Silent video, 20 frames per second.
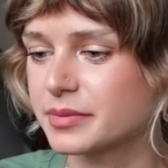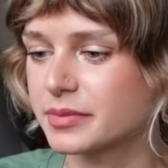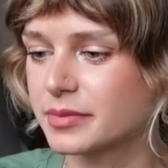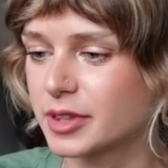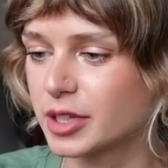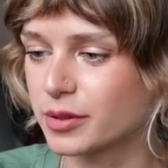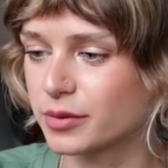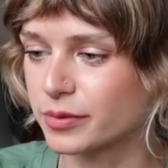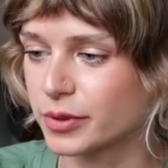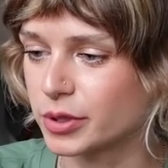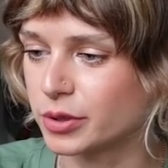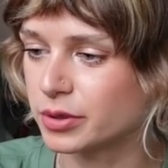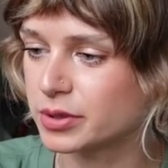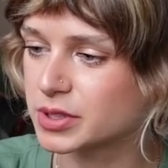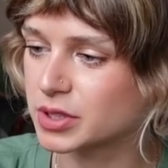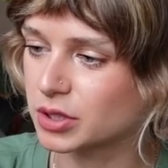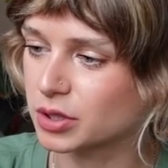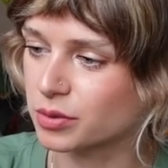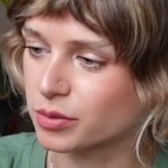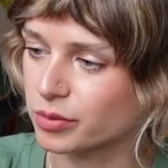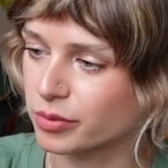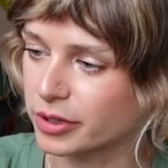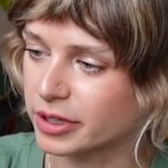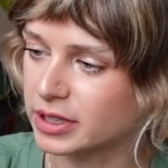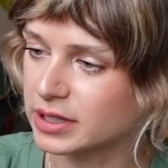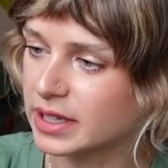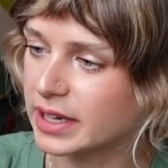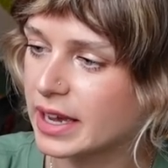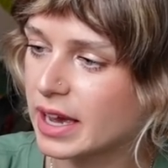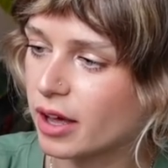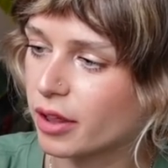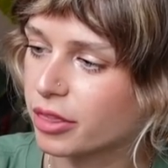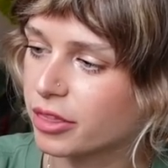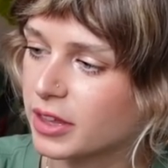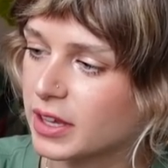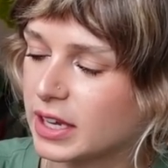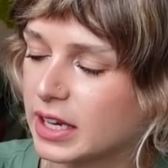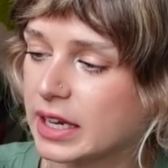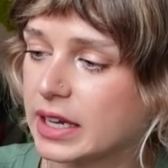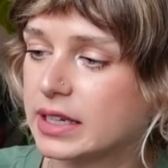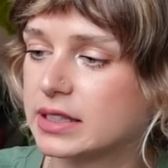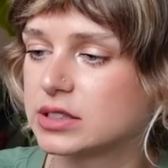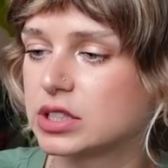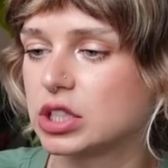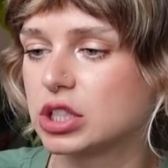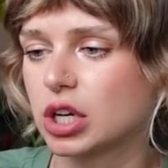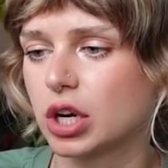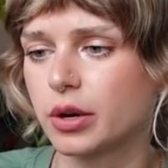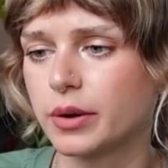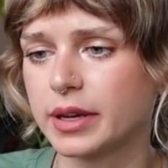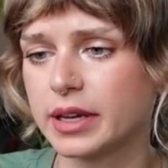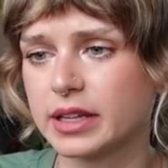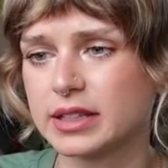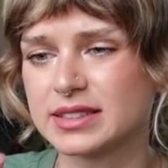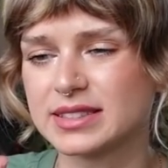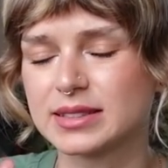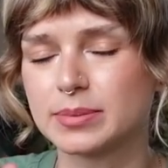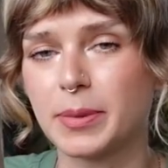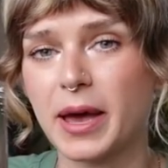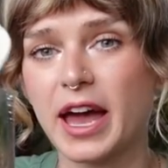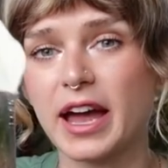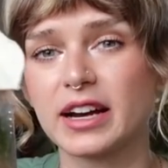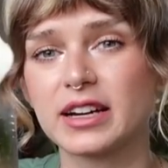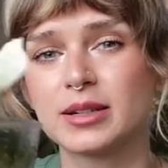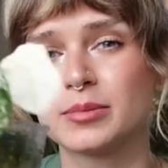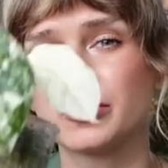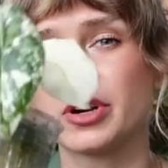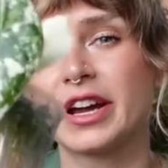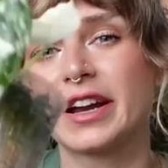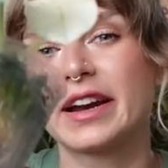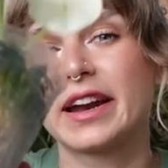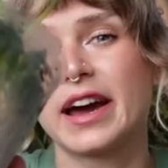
The roots look really healthy. It's growing in sphagnum right